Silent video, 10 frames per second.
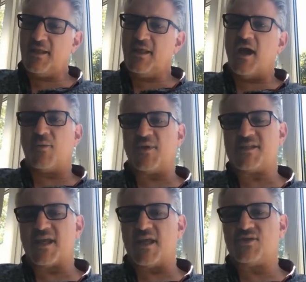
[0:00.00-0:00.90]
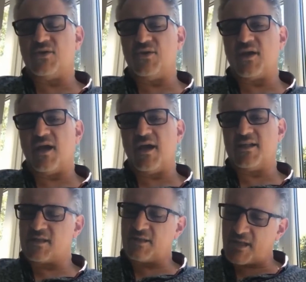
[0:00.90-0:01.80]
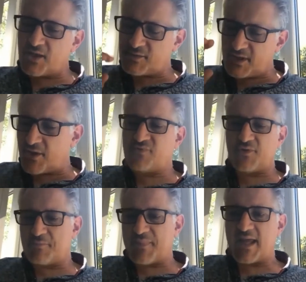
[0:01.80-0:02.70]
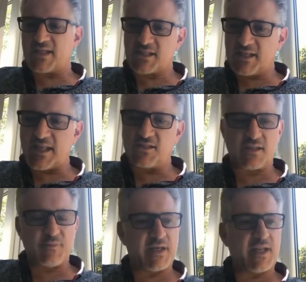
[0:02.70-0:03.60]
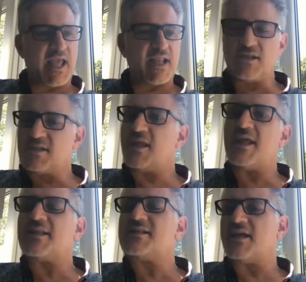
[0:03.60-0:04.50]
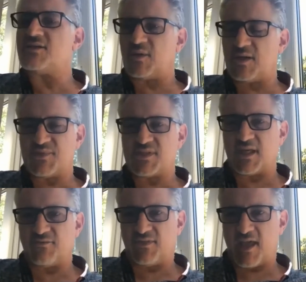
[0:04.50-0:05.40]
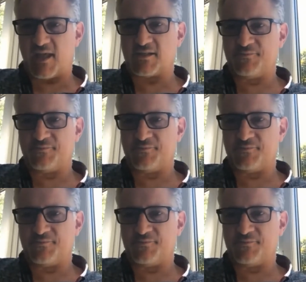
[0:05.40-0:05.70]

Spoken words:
are we saying to you guys, go for it, banks, lend the money, and yeah, take 20% of the hit?